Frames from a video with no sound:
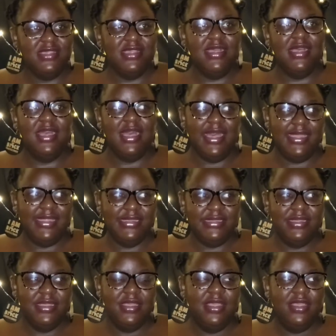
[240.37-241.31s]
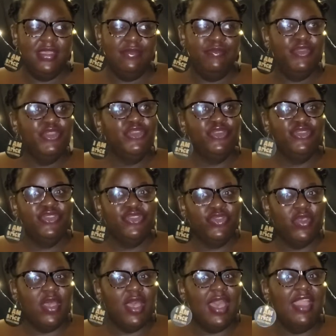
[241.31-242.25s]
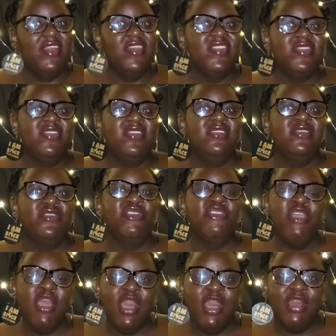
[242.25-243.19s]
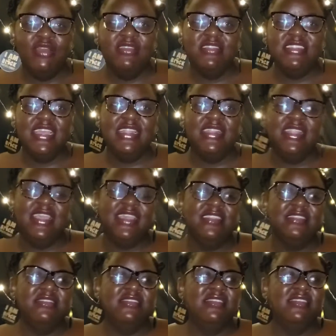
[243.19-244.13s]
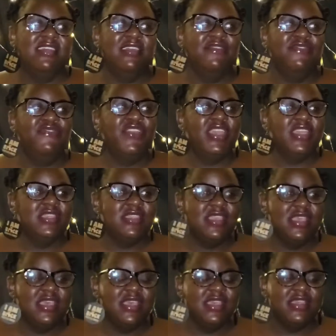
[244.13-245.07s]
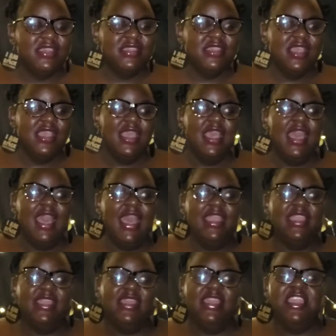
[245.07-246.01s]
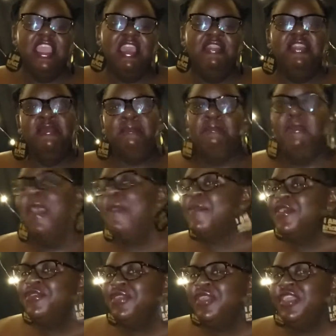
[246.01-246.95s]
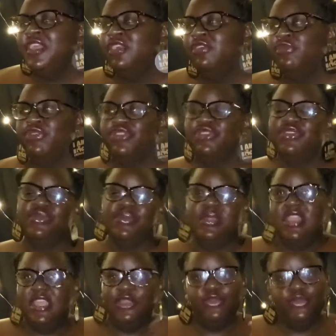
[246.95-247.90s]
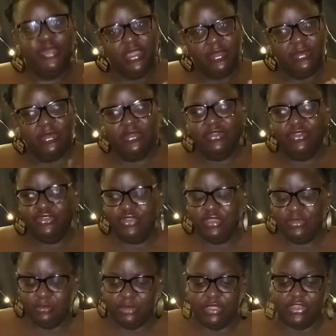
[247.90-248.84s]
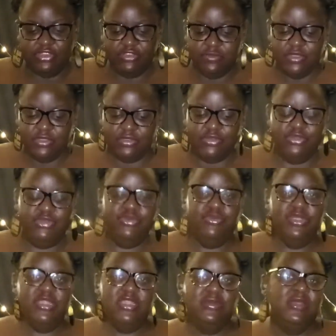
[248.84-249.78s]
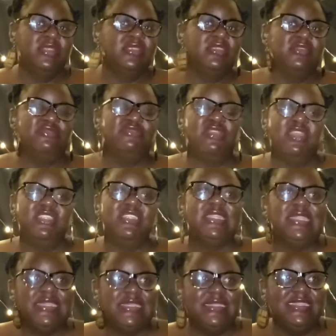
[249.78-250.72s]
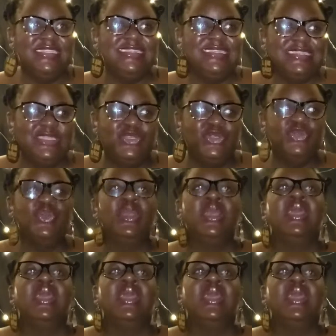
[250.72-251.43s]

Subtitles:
are hard because I can see the crowd and I can see their faces and I can hear them murmuring, which is really annoying when you're doing poetry because you really want the crowd to listen to you.